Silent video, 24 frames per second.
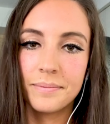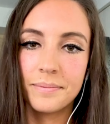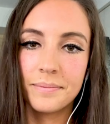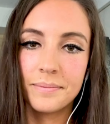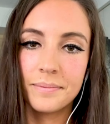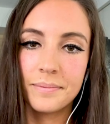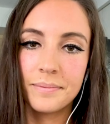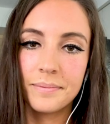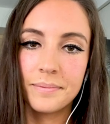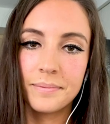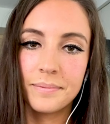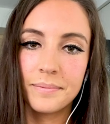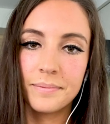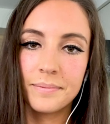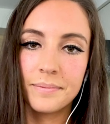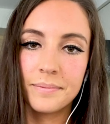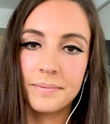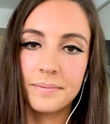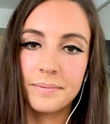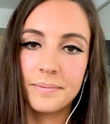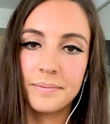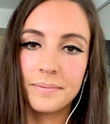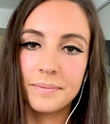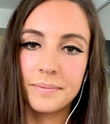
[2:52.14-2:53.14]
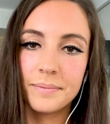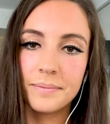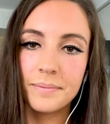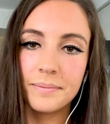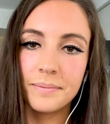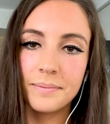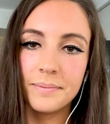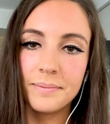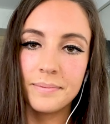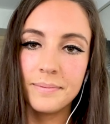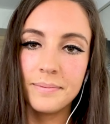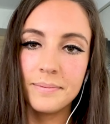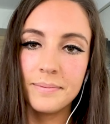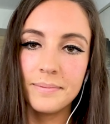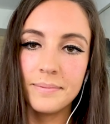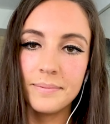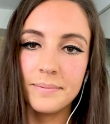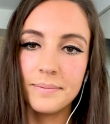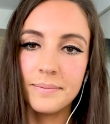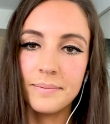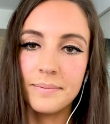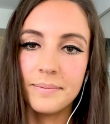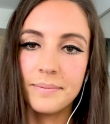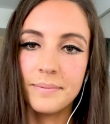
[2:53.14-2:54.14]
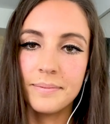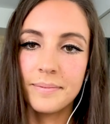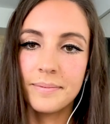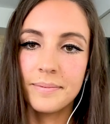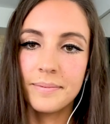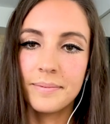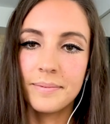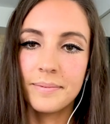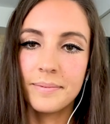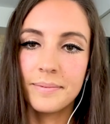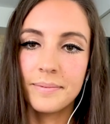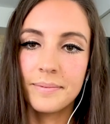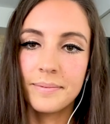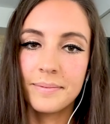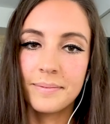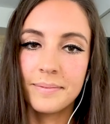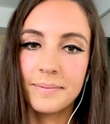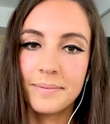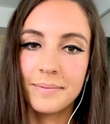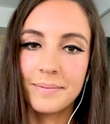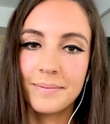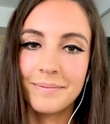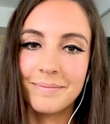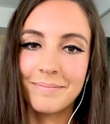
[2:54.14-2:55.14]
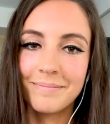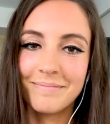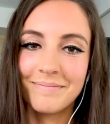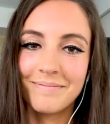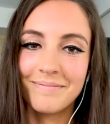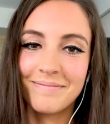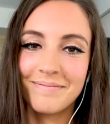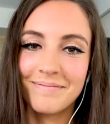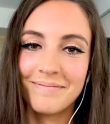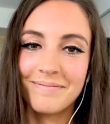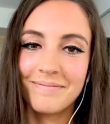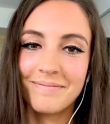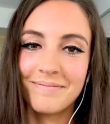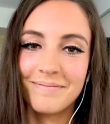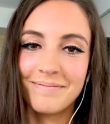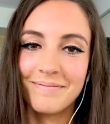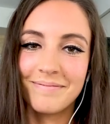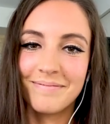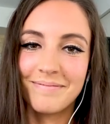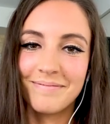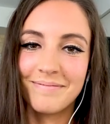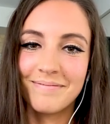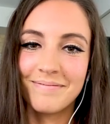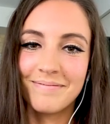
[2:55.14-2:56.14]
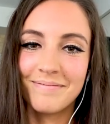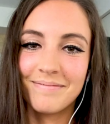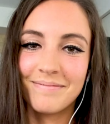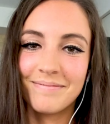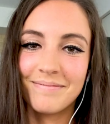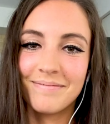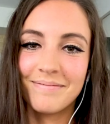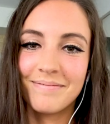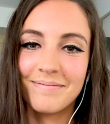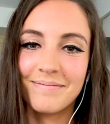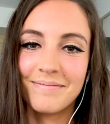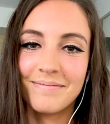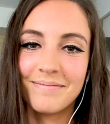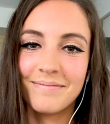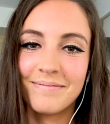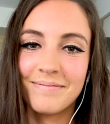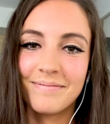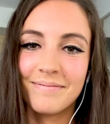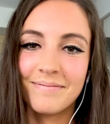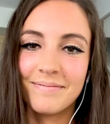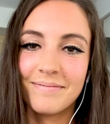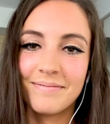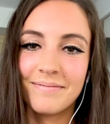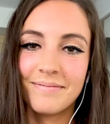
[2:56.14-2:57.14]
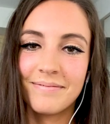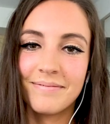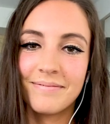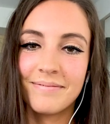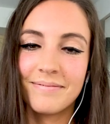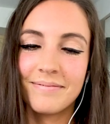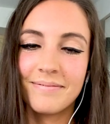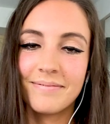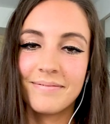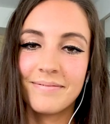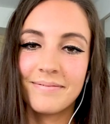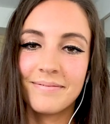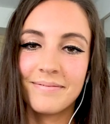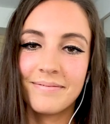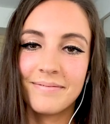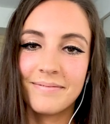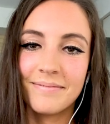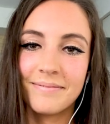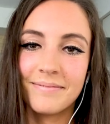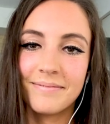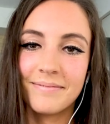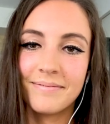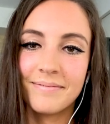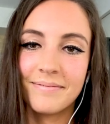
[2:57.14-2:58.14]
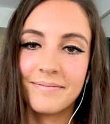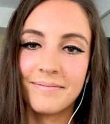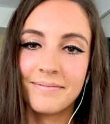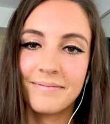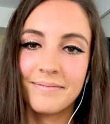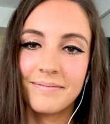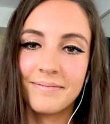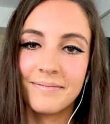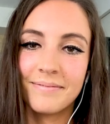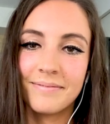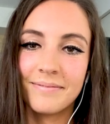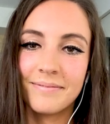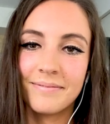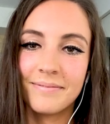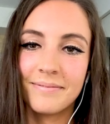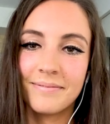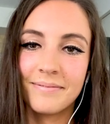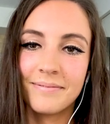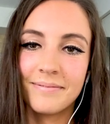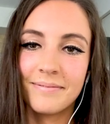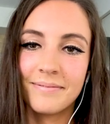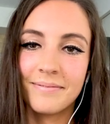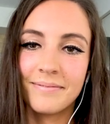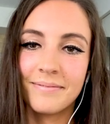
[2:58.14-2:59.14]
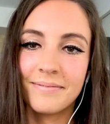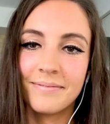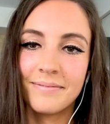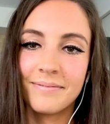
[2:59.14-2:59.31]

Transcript: (silent)